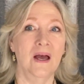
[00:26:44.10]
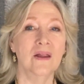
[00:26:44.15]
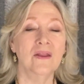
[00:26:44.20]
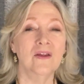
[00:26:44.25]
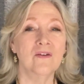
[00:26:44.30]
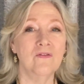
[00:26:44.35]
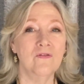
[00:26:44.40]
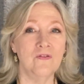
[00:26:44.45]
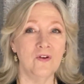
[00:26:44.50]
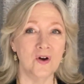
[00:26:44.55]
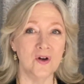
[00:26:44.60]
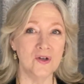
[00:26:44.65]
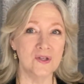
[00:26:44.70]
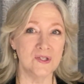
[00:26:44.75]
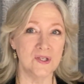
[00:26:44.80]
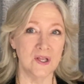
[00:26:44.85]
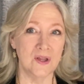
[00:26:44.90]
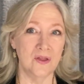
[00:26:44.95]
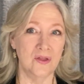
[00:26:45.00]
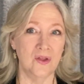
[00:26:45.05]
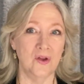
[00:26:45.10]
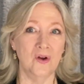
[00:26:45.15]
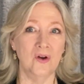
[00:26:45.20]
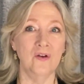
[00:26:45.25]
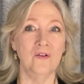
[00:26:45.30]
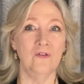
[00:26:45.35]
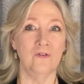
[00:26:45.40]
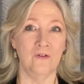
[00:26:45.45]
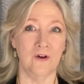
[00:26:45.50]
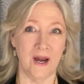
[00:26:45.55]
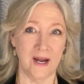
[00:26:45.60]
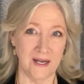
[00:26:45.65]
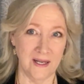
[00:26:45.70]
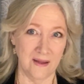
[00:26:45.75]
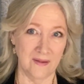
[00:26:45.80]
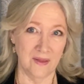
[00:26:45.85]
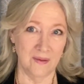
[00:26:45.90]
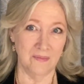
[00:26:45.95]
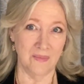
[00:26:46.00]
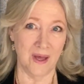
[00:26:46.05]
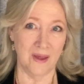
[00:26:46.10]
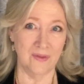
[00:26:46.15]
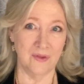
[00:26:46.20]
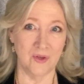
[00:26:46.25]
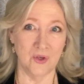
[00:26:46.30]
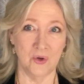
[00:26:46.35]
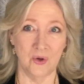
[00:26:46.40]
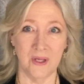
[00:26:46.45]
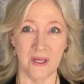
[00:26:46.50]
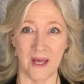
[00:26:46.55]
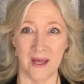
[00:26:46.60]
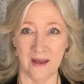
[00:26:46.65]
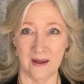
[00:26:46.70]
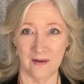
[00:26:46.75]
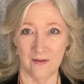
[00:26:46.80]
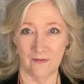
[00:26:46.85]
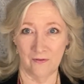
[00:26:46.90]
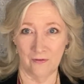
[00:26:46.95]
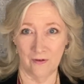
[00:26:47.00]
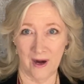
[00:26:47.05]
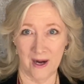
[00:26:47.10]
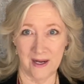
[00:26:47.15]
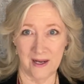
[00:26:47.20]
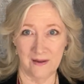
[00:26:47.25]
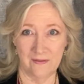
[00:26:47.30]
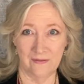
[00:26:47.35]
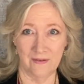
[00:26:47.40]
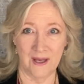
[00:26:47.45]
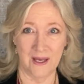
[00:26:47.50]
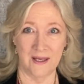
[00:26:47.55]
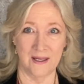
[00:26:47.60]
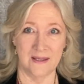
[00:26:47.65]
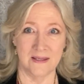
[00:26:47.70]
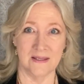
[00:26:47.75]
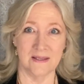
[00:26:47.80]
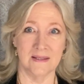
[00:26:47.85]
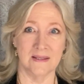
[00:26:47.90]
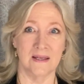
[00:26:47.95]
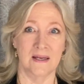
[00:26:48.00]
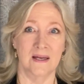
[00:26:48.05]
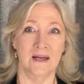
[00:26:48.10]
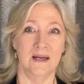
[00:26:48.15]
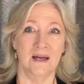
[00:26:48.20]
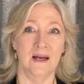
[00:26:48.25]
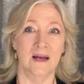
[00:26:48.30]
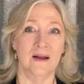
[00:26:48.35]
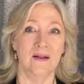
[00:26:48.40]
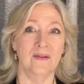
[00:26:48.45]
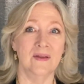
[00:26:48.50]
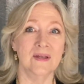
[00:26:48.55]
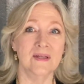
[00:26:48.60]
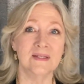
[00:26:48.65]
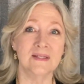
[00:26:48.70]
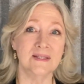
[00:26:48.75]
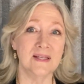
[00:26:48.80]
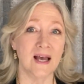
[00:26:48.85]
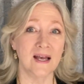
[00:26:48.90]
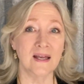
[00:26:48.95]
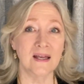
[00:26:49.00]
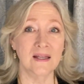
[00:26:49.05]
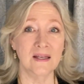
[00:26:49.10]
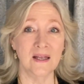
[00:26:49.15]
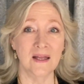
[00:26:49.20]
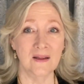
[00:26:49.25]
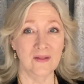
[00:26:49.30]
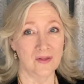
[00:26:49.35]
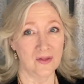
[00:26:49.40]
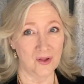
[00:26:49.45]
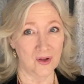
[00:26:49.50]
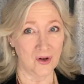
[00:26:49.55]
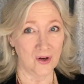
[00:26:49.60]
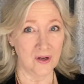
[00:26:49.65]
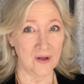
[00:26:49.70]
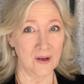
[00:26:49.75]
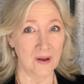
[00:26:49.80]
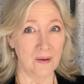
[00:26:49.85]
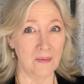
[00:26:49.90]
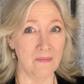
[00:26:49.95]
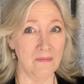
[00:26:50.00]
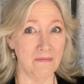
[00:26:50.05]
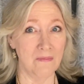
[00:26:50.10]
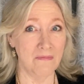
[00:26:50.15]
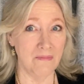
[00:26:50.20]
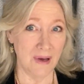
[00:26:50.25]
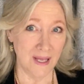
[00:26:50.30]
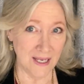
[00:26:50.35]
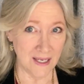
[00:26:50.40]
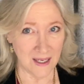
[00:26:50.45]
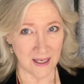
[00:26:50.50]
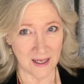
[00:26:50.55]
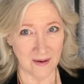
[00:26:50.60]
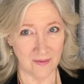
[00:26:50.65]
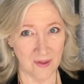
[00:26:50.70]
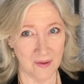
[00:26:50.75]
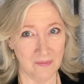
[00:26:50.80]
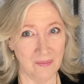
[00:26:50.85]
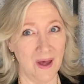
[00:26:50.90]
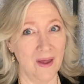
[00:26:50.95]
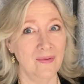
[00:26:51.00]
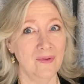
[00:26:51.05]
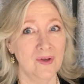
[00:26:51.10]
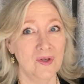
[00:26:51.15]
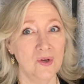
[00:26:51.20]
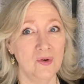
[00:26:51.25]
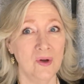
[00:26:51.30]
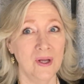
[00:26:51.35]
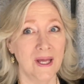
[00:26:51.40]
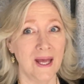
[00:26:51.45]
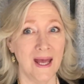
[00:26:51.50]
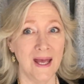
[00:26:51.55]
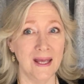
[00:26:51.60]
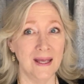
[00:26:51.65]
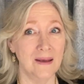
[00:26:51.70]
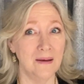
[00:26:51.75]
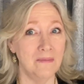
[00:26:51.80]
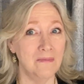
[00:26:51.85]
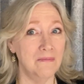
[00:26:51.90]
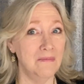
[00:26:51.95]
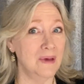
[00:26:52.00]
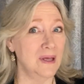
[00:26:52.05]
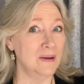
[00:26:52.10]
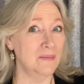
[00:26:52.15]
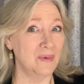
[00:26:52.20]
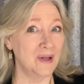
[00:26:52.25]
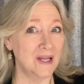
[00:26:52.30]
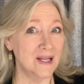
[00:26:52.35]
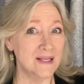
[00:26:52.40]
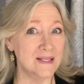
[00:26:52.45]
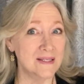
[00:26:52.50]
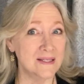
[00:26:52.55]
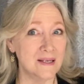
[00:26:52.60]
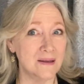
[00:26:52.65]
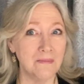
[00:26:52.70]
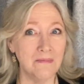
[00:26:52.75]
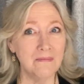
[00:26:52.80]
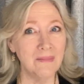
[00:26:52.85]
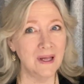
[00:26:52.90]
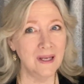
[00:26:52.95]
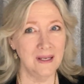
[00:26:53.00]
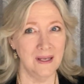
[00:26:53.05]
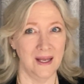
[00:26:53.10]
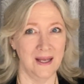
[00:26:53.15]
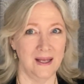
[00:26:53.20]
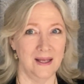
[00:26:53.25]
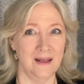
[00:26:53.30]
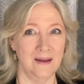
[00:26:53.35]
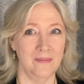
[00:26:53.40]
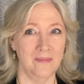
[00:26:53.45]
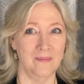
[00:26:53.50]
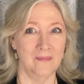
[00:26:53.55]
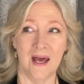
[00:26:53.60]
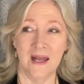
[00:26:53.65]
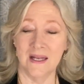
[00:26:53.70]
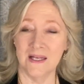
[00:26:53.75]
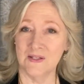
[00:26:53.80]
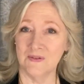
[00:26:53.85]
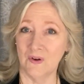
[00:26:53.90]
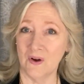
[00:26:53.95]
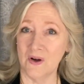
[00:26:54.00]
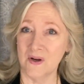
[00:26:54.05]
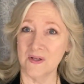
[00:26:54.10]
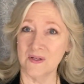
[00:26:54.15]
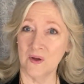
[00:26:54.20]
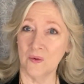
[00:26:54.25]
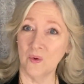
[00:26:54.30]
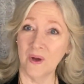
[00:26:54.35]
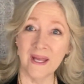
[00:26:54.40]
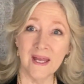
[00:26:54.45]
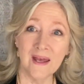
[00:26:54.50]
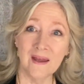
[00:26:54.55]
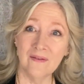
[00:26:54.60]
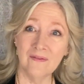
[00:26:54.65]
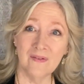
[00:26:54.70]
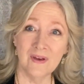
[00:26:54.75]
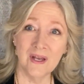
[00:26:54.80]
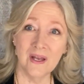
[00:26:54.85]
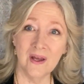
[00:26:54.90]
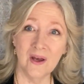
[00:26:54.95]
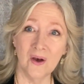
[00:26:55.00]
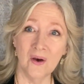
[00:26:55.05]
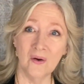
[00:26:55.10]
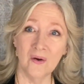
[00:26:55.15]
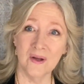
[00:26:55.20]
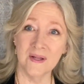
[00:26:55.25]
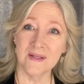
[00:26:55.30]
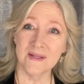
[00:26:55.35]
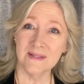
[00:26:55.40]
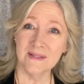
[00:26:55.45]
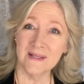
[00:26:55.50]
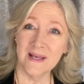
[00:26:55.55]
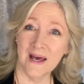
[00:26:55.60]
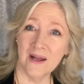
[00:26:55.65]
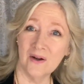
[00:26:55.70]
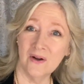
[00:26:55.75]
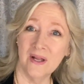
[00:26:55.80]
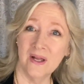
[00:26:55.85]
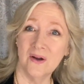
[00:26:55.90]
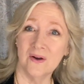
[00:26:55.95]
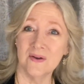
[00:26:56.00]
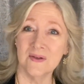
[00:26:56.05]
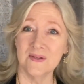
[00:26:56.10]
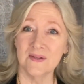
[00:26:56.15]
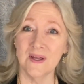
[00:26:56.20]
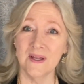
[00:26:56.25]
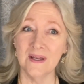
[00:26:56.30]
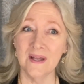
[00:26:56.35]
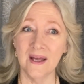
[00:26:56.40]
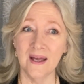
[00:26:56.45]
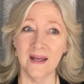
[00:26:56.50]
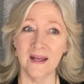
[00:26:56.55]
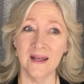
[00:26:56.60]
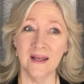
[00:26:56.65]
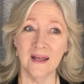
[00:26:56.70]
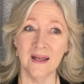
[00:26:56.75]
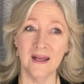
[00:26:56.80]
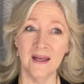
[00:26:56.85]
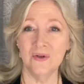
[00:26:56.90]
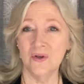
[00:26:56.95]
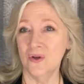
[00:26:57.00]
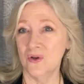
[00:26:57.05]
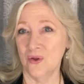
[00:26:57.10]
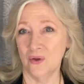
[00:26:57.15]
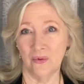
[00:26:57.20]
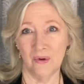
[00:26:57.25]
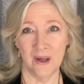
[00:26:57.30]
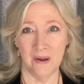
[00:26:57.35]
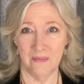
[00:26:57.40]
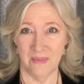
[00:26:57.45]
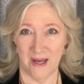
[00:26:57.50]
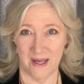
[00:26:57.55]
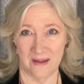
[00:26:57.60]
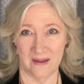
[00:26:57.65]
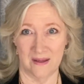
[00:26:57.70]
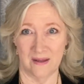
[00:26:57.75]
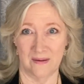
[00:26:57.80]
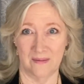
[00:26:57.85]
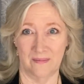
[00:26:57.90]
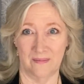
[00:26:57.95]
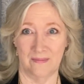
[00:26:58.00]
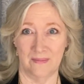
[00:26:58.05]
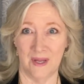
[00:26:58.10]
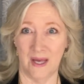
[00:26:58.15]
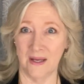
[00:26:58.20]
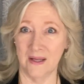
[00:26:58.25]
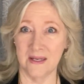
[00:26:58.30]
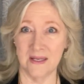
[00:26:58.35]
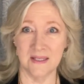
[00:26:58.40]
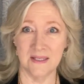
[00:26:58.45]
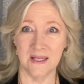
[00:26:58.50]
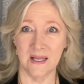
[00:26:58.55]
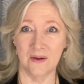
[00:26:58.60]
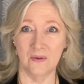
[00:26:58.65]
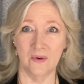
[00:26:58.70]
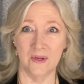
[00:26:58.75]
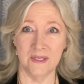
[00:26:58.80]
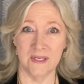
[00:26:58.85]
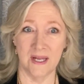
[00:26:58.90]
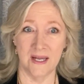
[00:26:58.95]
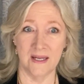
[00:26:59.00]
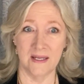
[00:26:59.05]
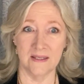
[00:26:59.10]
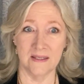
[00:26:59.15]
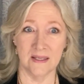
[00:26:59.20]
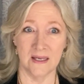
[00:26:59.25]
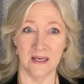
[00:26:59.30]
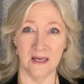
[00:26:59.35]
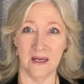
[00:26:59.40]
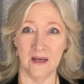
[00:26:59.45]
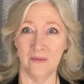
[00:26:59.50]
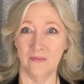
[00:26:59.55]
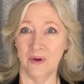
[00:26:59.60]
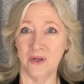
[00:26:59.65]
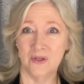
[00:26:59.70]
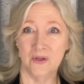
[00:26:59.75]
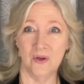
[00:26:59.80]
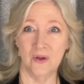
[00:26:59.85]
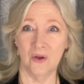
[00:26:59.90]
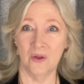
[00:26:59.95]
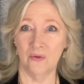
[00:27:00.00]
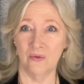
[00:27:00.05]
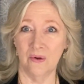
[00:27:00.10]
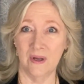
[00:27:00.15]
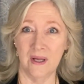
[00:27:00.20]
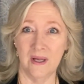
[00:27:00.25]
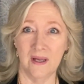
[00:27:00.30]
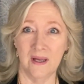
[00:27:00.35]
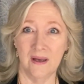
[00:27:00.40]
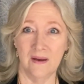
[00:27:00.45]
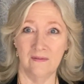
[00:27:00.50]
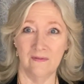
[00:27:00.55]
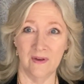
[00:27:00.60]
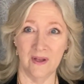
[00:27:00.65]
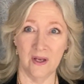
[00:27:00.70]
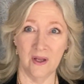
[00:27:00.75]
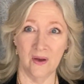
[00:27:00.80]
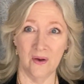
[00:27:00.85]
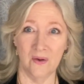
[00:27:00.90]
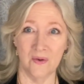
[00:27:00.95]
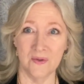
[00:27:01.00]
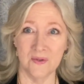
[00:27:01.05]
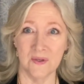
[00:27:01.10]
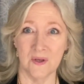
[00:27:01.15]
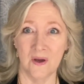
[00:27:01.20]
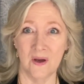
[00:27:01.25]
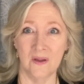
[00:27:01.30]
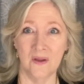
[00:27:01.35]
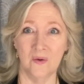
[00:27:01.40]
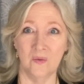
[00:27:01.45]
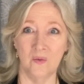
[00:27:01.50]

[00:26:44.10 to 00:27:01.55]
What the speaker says: The first and third Friday of the month, doing a Friday Finds. The second and fourth Monday of the month, doing a Minimalist Monday. And as far as a weekend video on Saturday or Sunday, 2 to 3 a month. Not going to say what days, but 2 to 3 videos on the